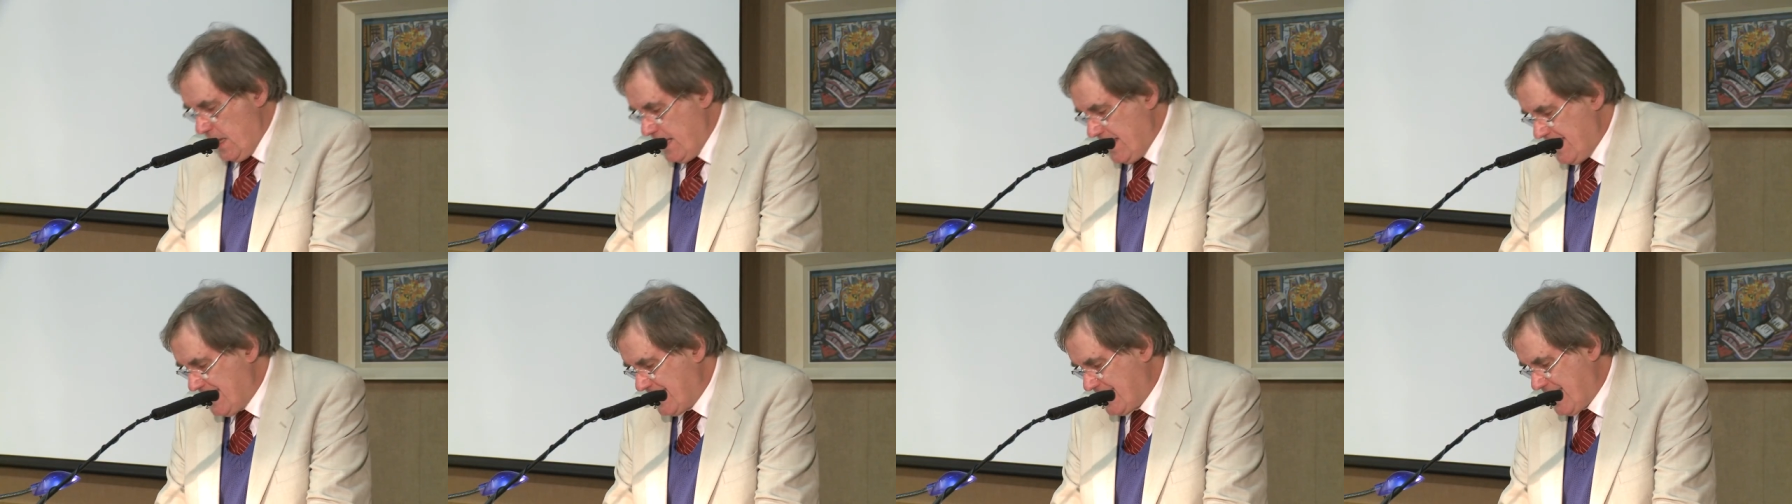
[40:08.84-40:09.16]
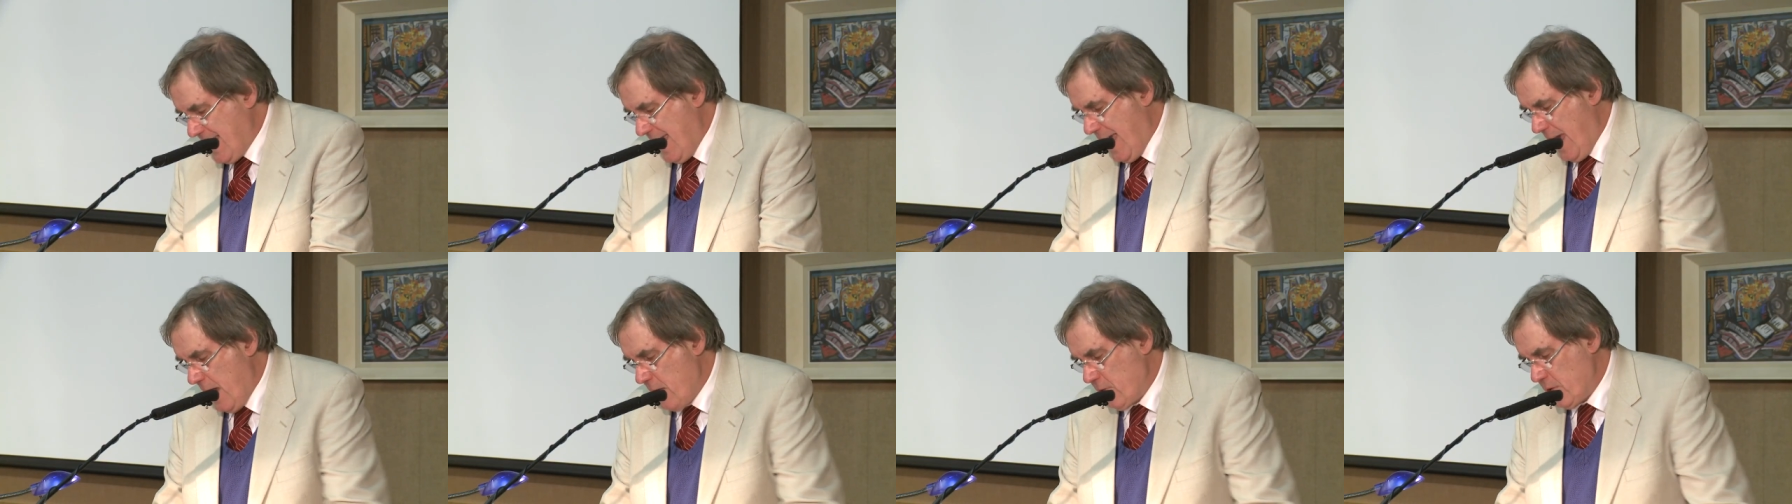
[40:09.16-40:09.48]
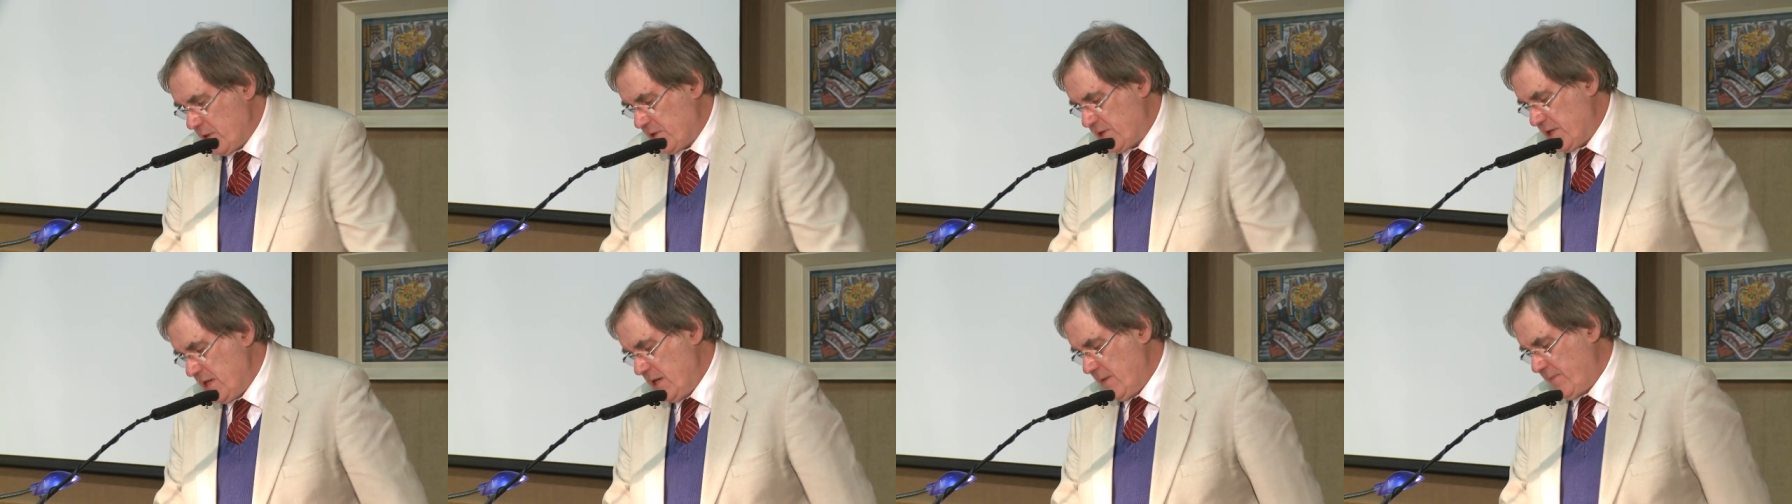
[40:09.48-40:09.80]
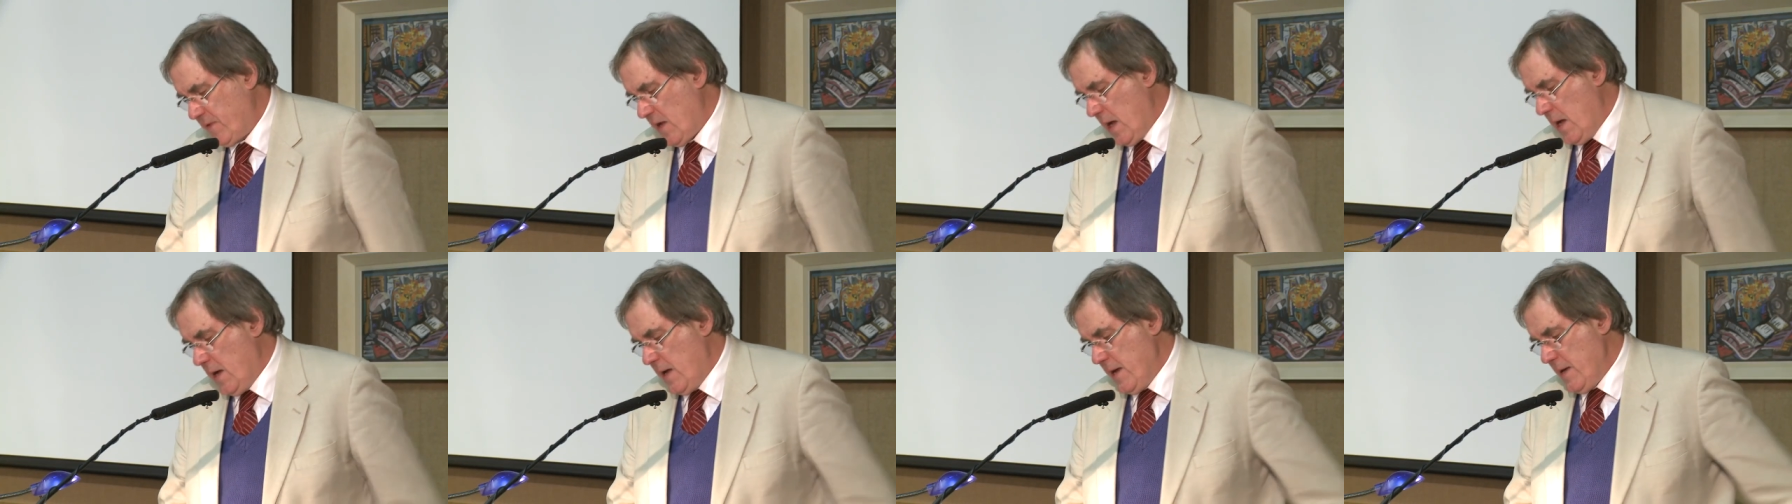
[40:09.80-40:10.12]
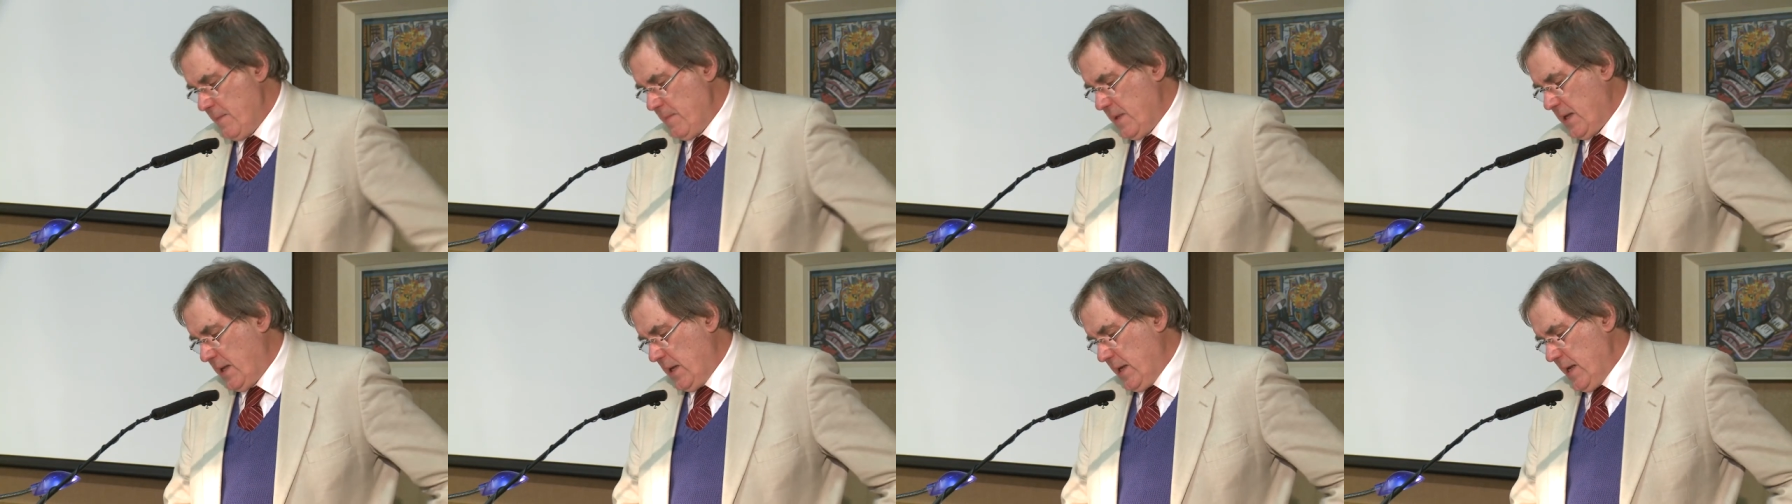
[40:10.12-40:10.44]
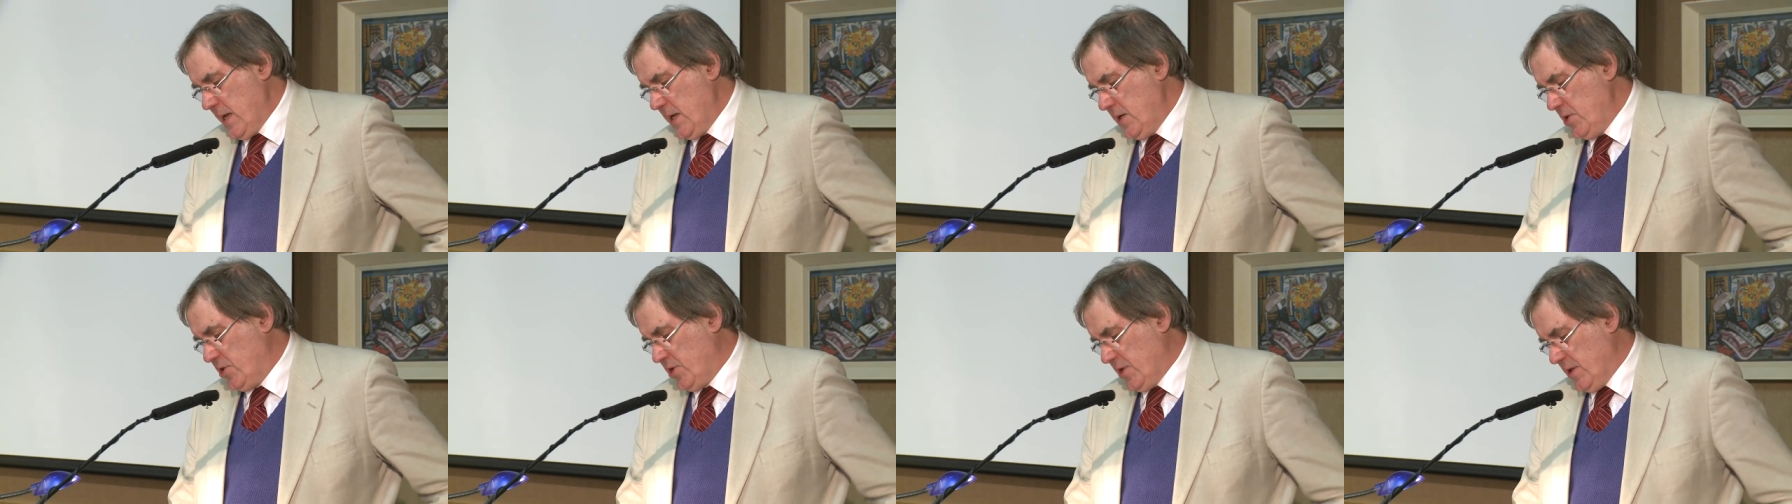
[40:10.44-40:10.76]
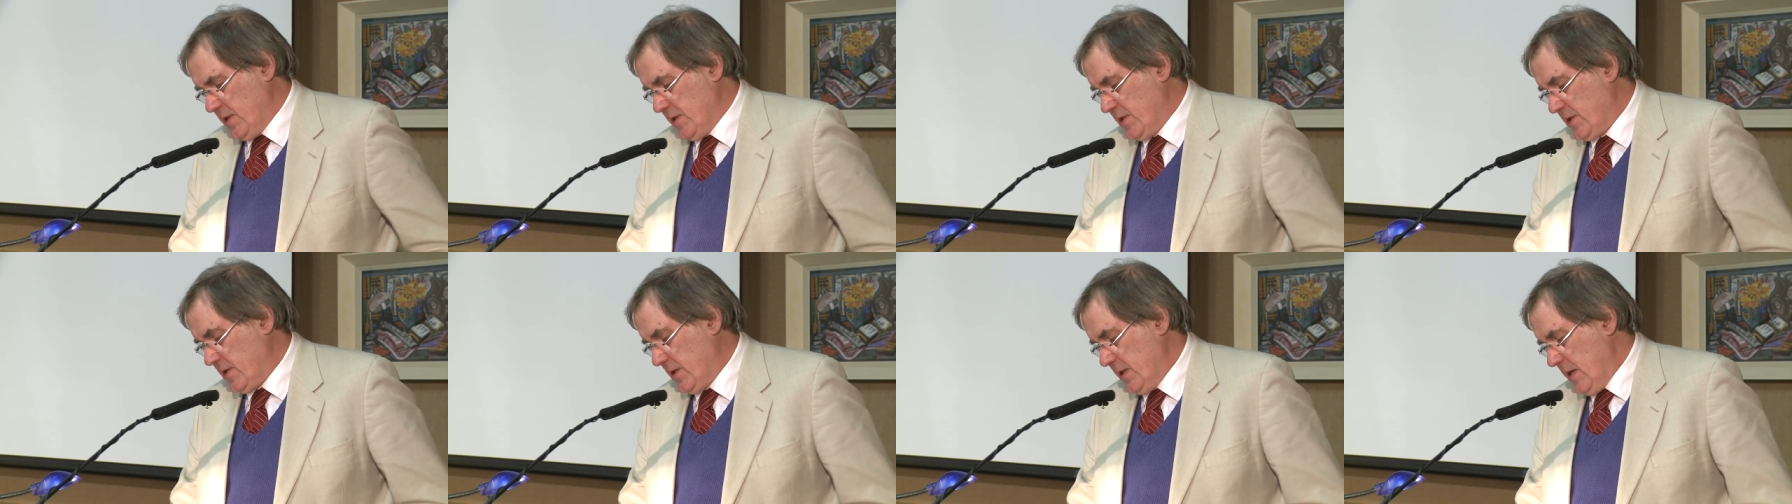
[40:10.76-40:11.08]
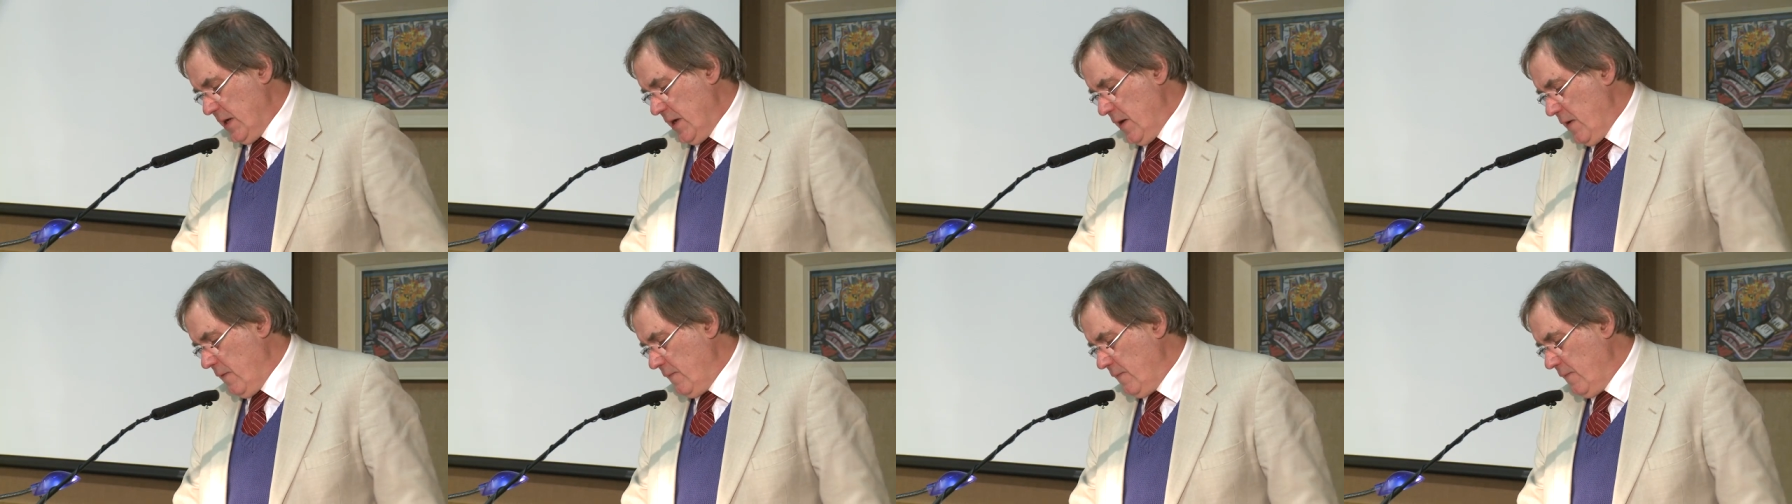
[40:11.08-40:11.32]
Is the heresy of the High Middle Ages